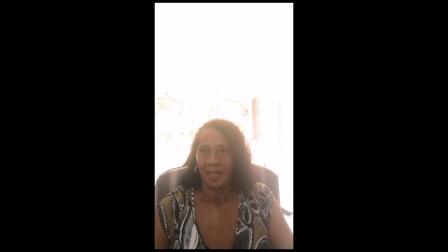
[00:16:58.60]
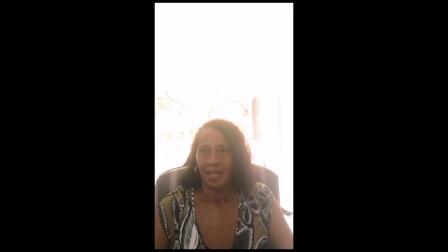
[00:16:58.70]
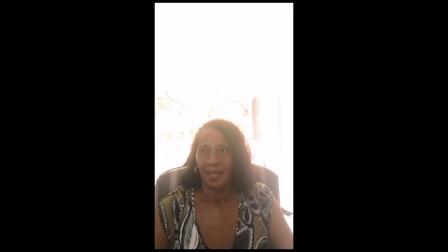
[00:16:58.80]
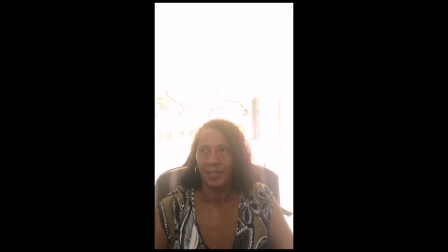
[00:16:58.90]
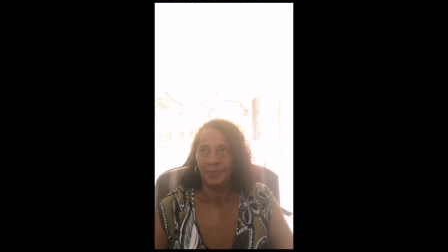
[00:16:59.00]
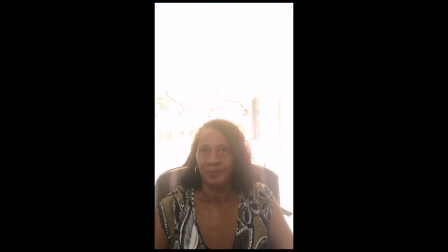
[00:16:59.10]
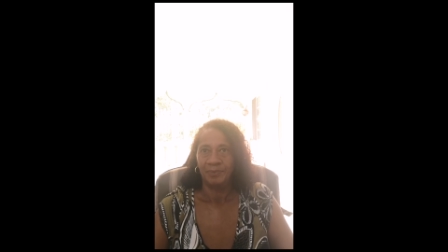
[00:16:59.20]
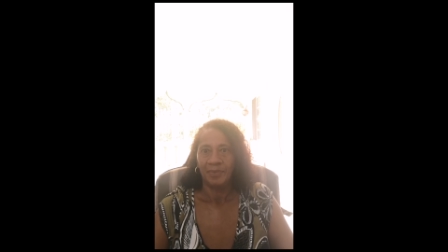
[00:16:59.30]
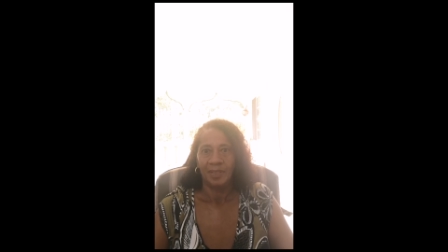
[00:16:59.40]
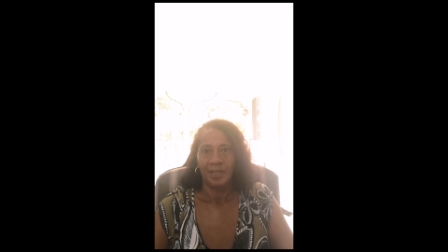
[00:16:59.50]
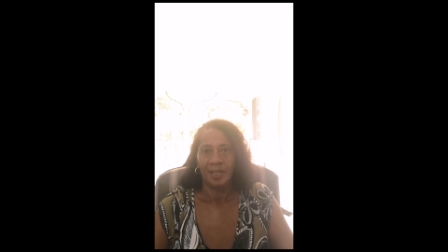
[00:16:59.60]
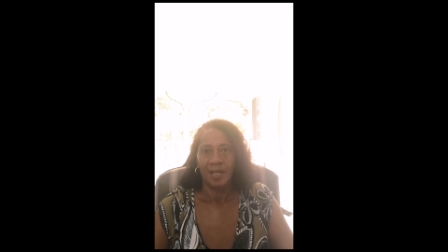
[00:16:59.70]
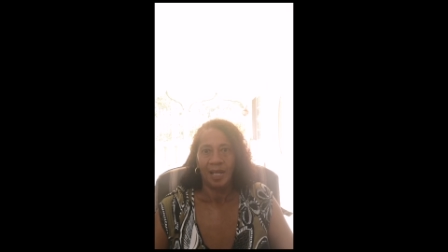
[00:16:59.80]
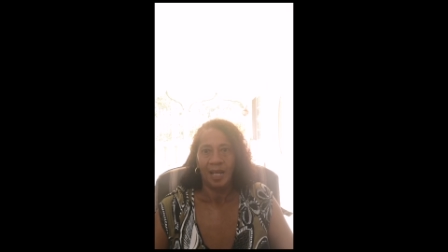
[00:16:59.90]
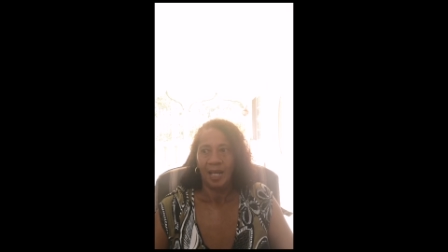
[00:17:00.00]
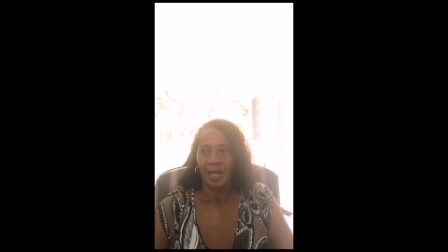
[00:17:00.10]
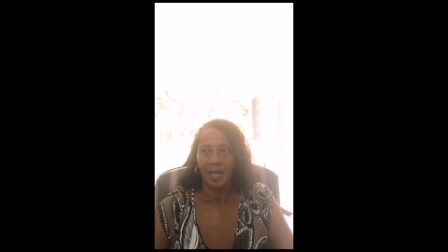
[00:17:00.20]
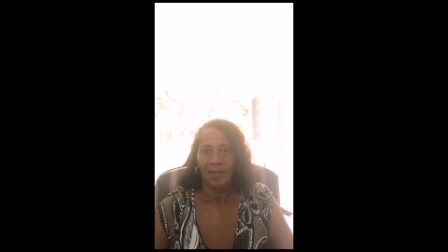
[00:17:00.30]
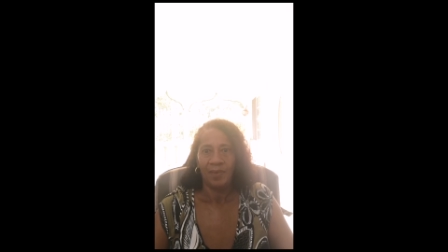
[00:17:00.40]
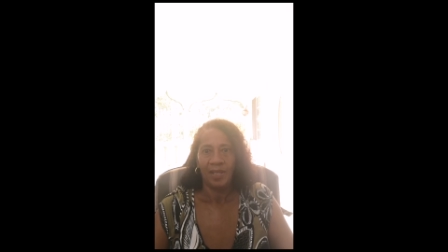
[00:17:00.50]
And
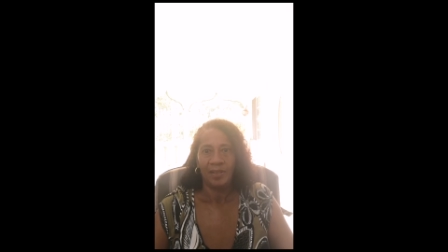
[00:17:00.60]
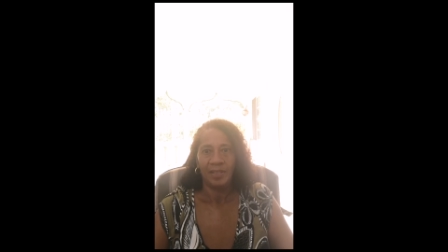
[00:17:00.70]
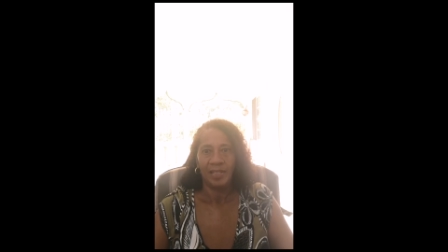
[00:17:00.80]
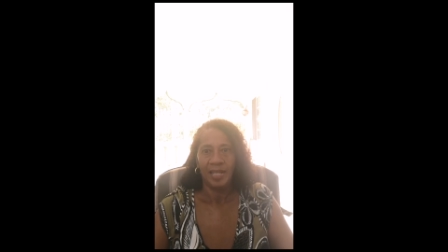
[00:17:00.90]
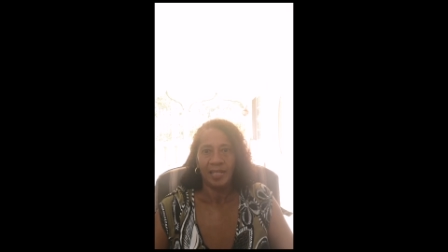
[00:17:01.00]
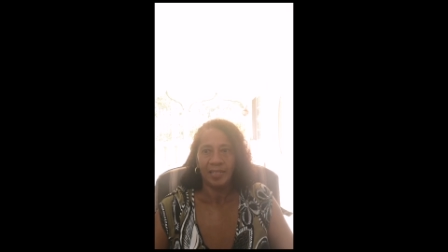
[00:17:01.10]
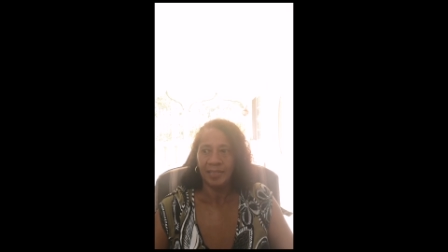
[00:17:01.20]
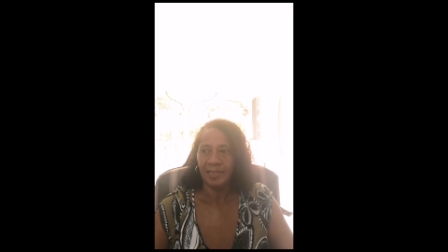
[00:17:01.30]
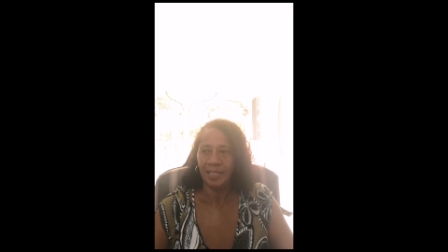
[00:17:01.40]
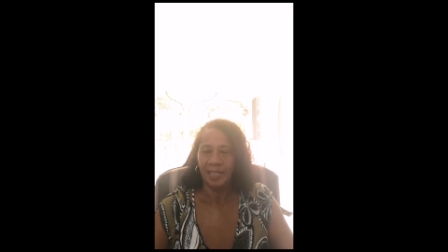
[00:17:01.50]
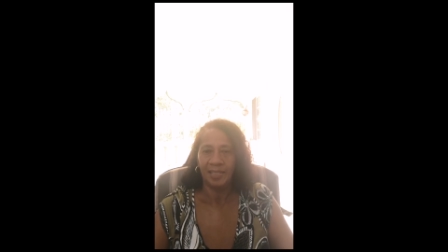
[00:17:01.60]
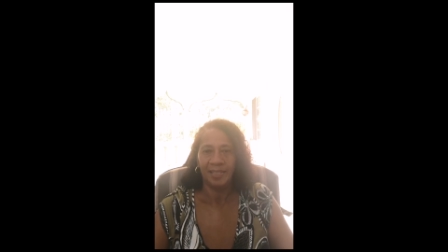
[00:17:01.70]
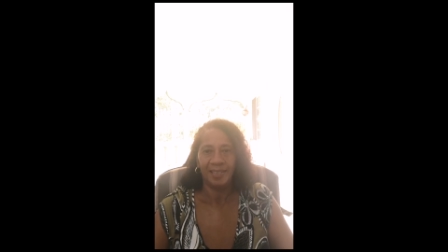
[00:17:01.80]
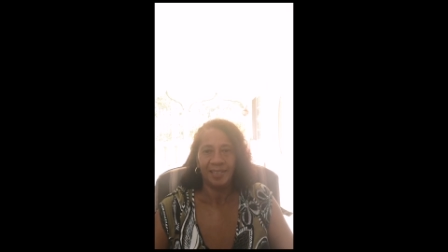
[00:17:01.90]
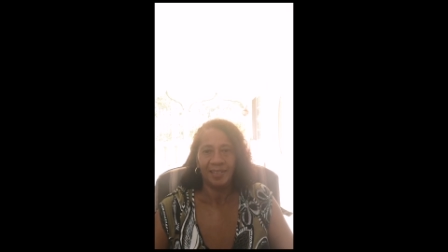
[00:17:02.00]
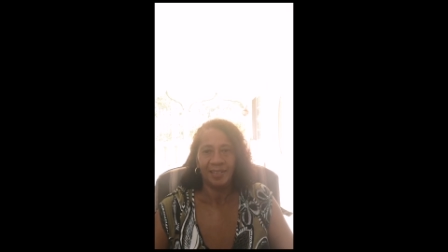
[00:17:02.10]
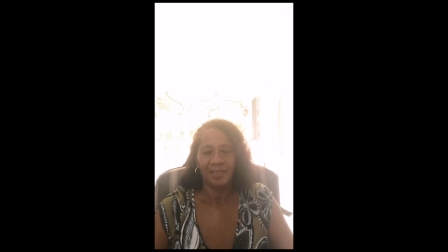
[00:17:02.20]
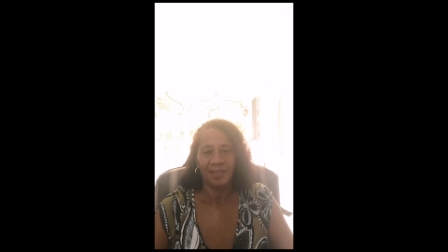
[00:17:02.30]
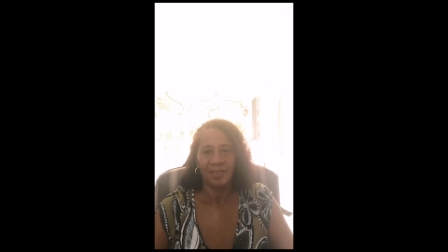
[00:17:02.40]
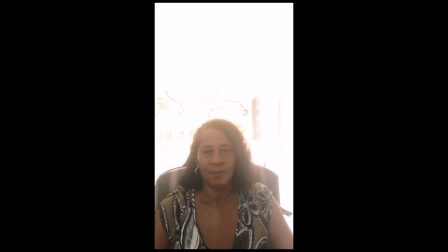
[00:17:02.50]
then the next thing,
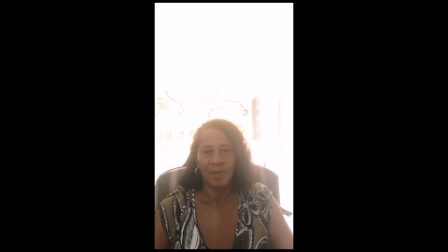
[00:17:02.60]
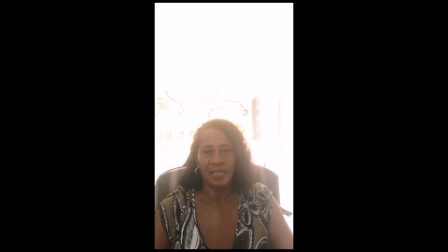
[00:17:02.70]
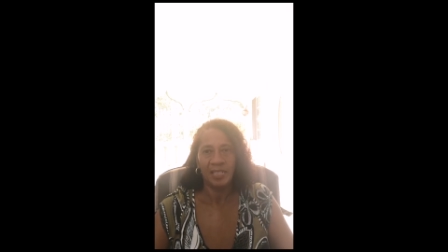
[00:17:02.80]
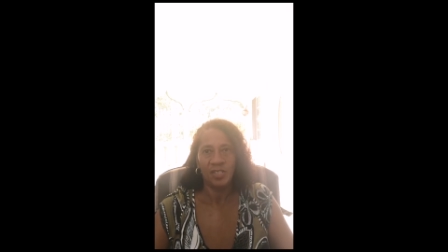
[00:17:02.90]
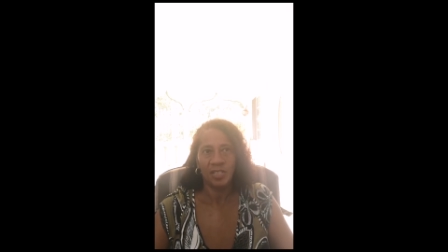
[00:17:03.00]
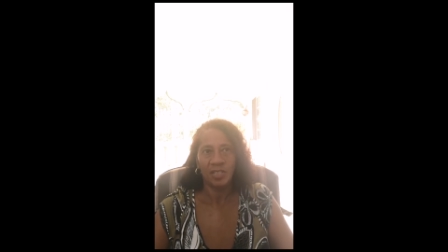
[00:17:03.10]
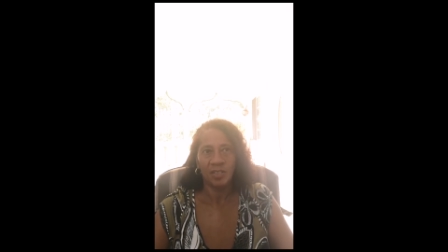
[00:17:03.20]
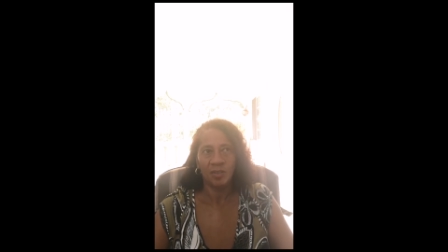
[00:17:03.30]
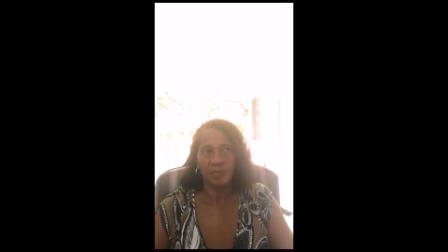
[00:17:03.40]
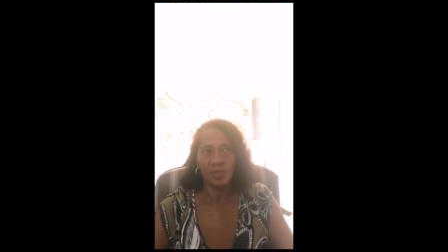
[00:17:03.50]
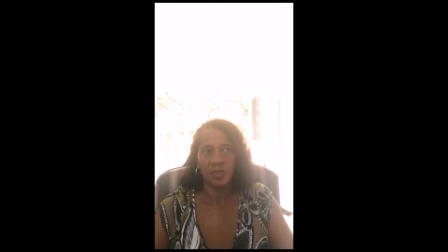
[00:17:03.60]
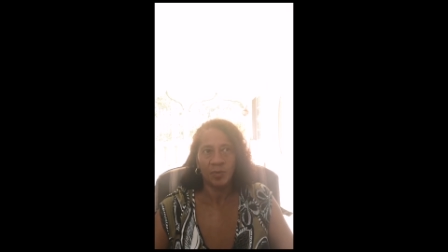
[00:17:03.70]
the manager comes